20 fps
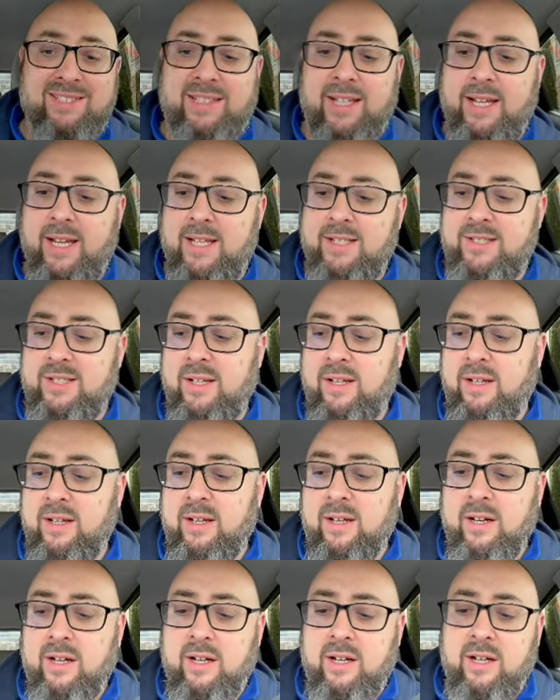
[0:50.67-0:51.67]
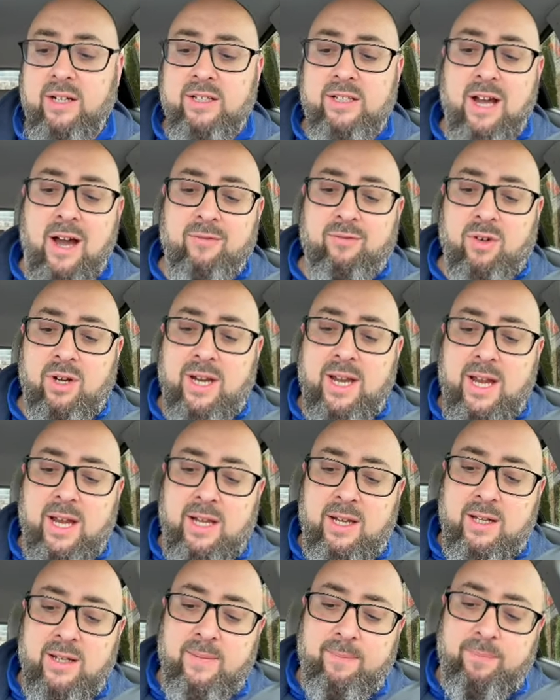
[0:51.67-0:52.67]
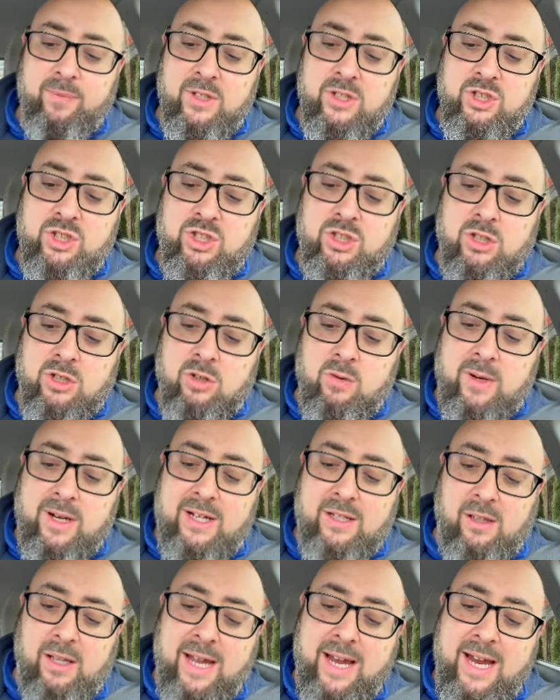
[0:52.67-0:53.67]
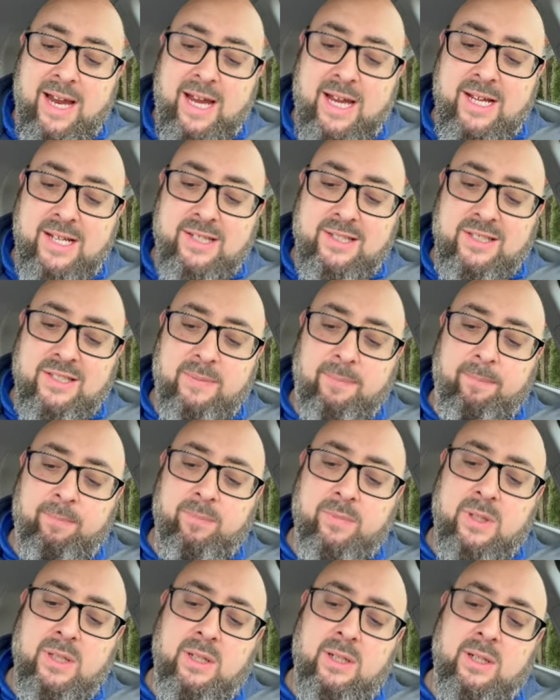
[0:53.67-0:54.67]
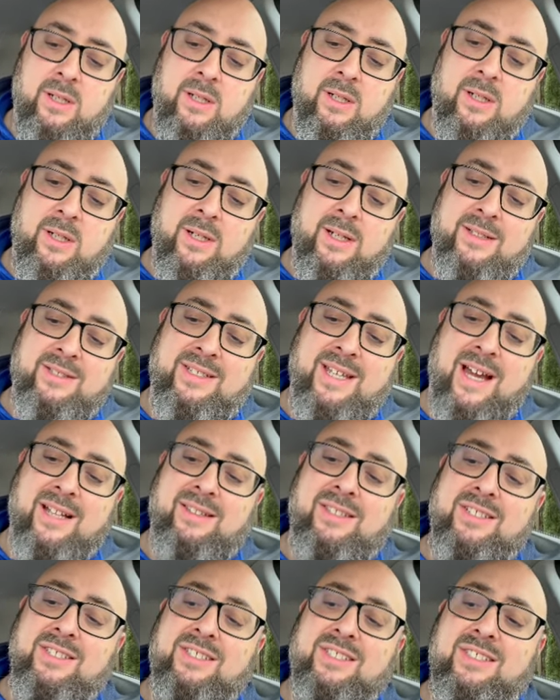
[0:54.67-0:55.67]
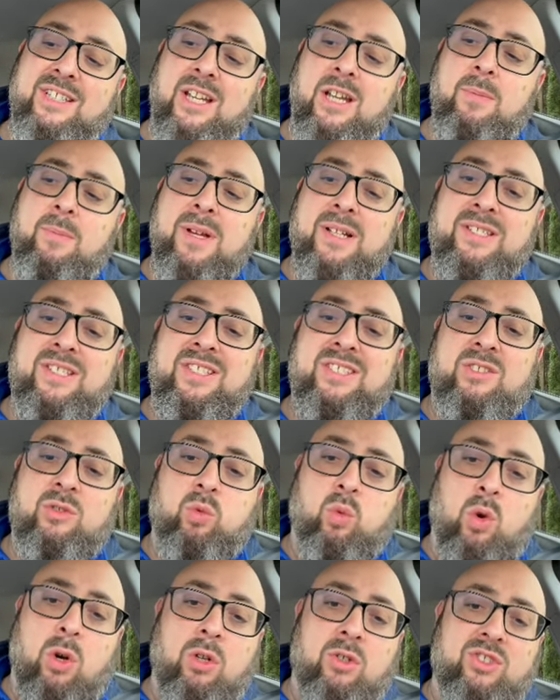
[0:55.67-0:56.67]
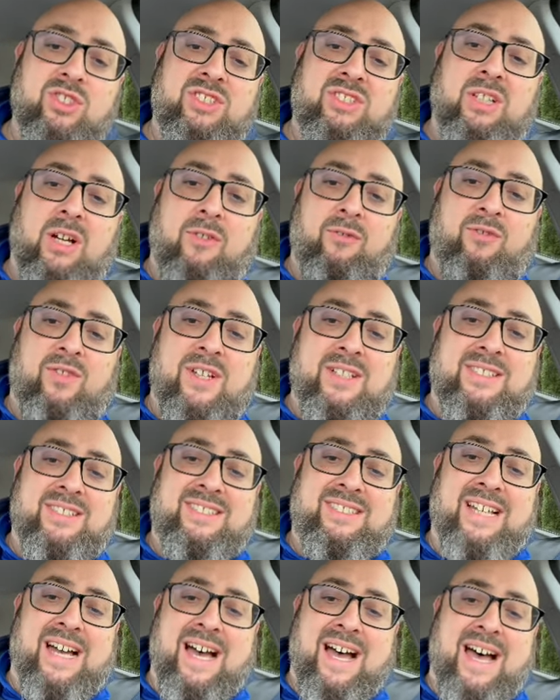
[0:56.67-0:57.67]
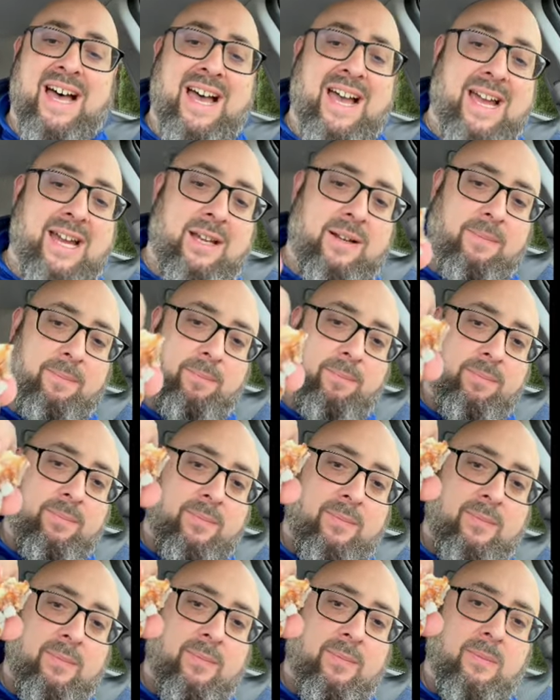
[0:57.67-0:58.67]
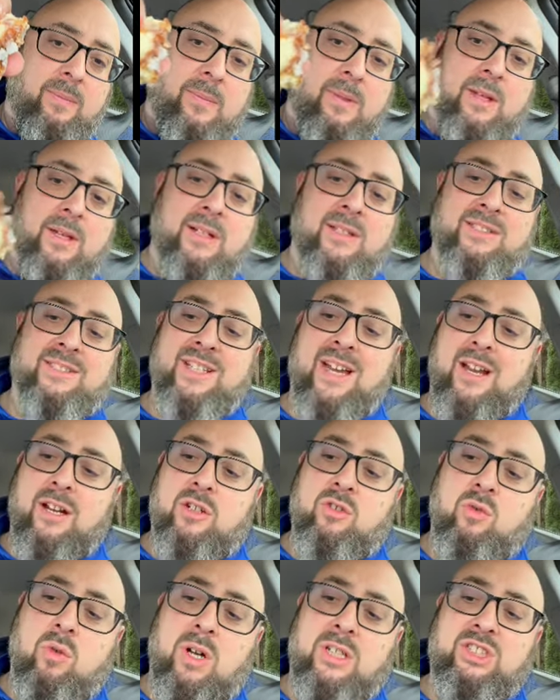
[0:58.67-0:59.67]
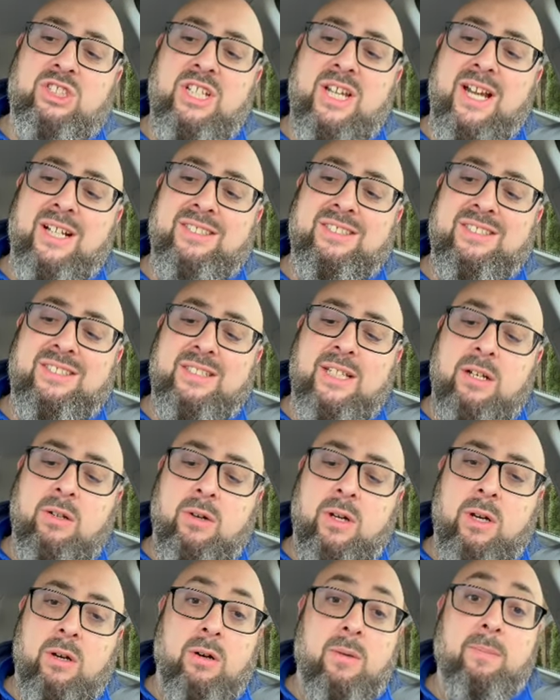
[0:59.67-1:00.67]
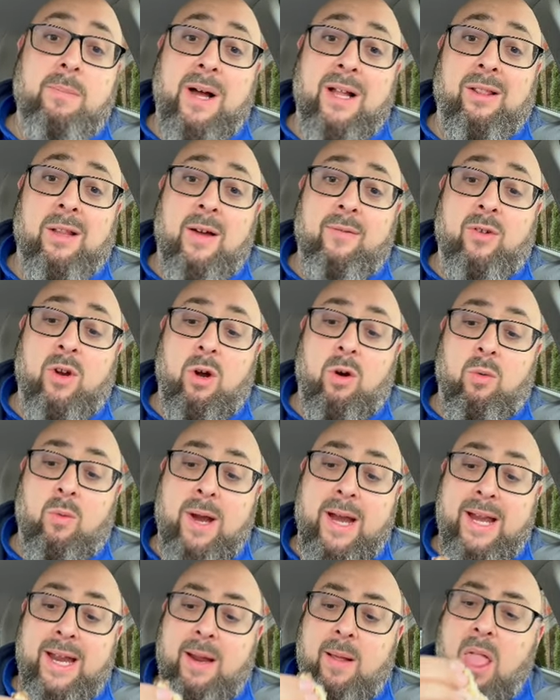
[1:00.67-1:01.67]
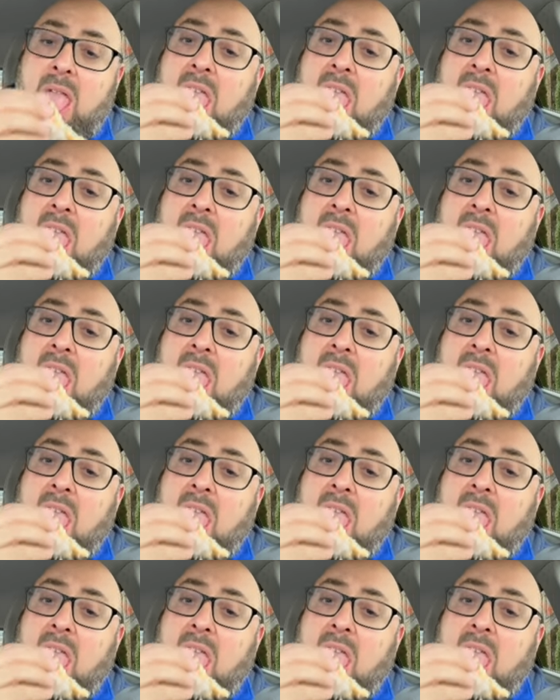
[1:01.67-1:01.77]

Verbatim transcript: thing is. Covered in sugary glaze. It's got this cinnamon swirl stuff inside. It's got a crunchy exterior. I love it already.